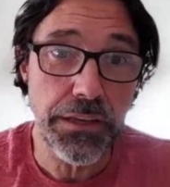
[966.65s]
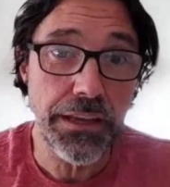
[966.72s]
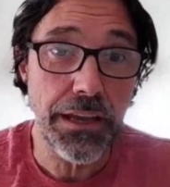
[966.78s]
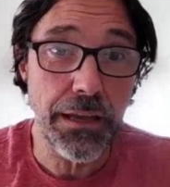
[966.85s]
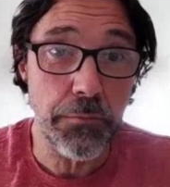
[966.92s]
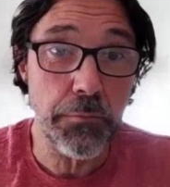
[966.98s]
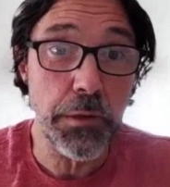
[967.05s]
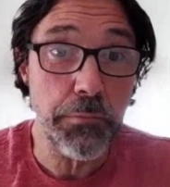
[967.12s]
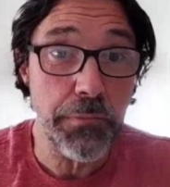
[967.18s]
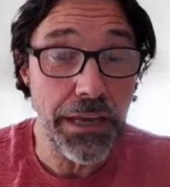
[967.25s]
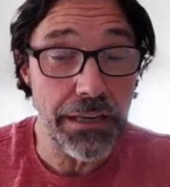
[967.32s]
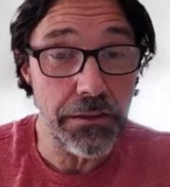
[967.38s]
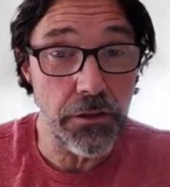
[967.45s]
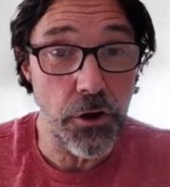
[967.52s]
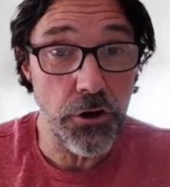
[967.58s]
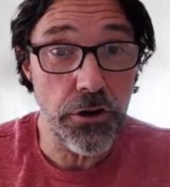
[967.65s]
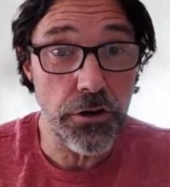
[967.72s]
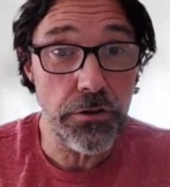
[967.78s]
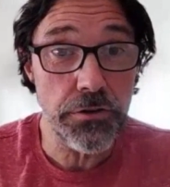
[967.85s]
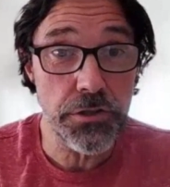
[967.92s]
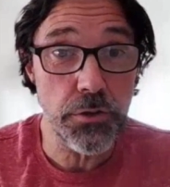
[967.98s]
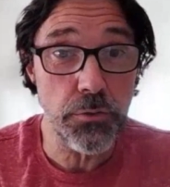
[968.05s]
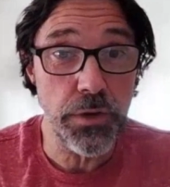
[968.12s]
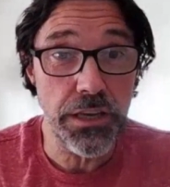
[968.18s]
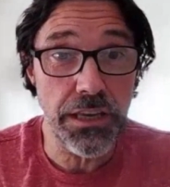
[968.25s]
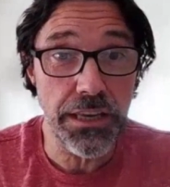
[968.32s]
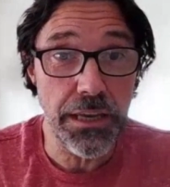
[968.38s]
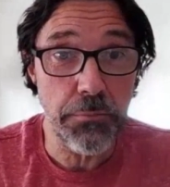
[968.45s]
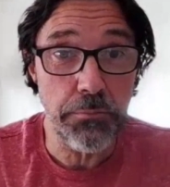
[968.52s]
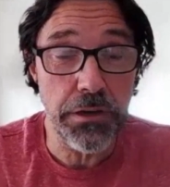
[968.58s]
can be made longer so we
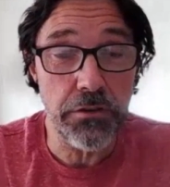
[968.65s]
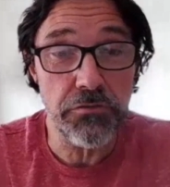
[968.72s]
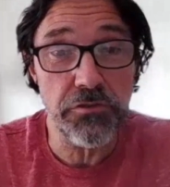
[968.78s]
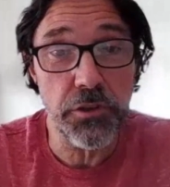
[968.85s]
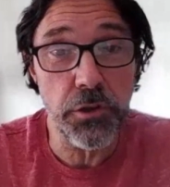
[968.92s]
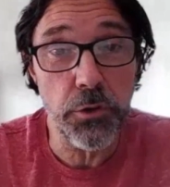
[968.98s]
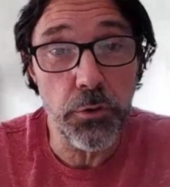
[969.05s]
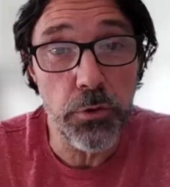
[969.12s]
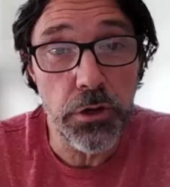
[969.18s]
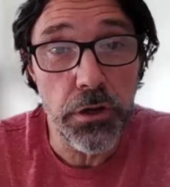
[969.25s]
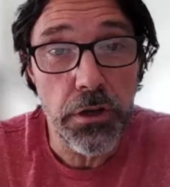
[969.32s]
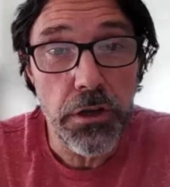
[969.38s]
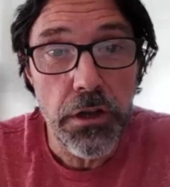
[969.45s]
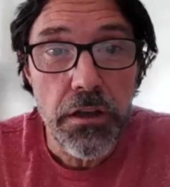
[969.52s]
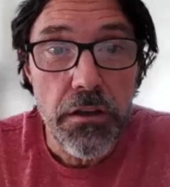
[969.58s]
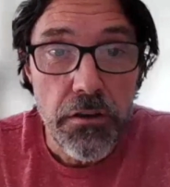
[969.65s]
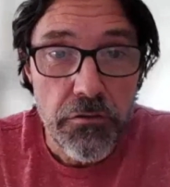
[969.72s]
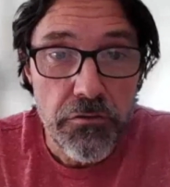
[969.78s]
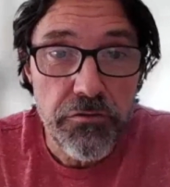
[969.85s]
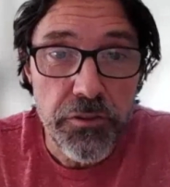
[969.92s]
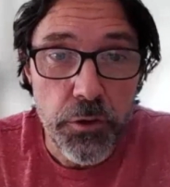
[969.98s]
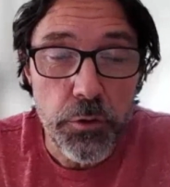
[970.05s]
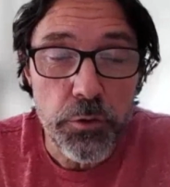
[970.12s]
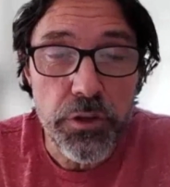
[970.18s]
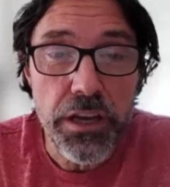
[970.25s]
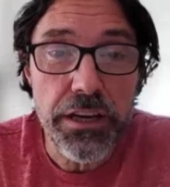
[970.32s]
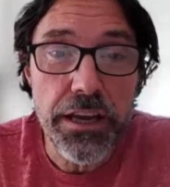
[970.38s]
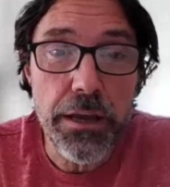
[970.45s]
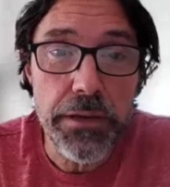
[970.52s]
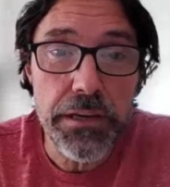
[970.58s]
can get better flow
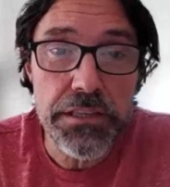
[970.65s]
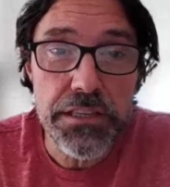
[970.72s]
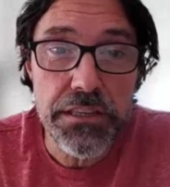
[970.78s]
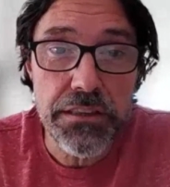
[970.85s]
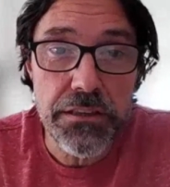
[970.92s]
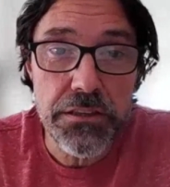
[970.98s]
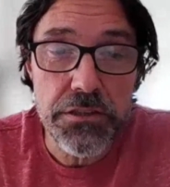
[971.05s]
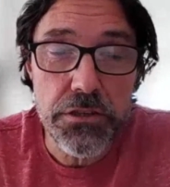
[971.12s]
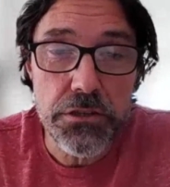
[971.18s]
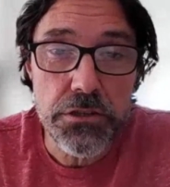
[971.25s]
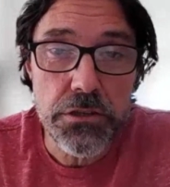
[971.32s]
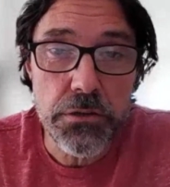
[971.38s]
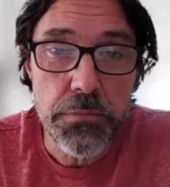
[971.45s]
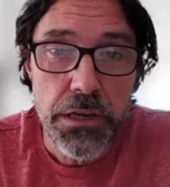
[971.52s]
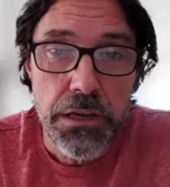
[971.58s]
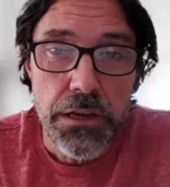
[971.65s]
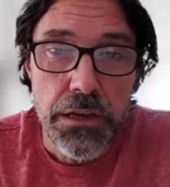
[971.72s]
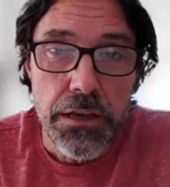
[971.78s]
dynamics in the system.